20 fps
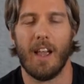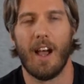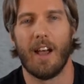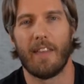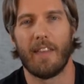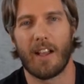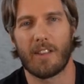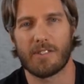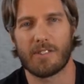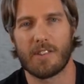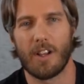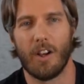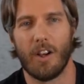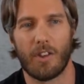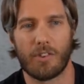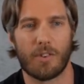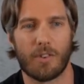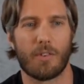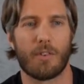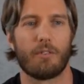And that
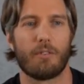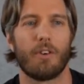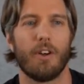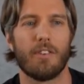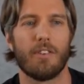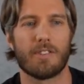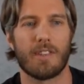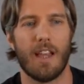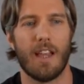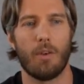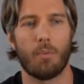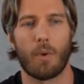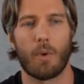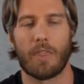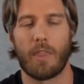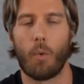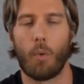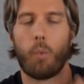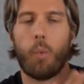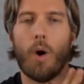starts at the front end
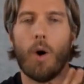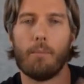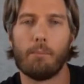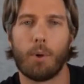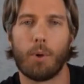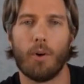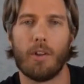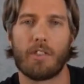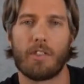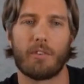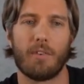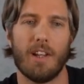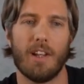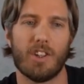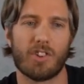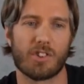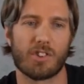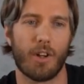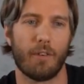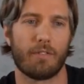with the
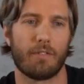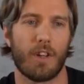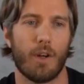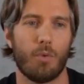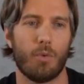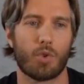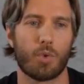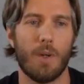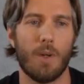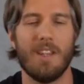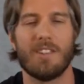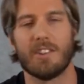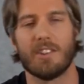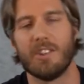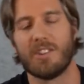1.3-inch soft dome tweeter,